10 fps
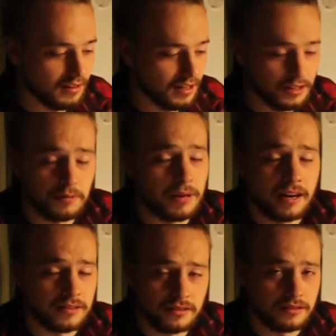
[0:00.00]
in
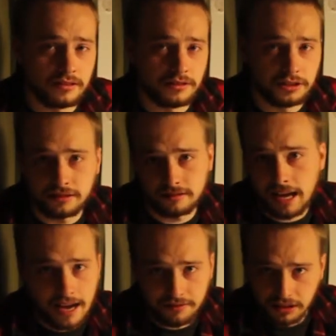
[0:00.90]
comparison to just
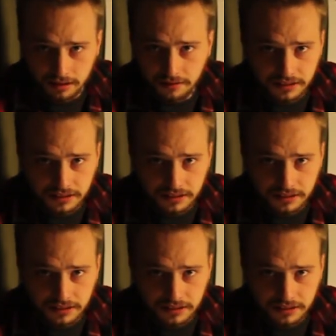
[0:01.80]
having love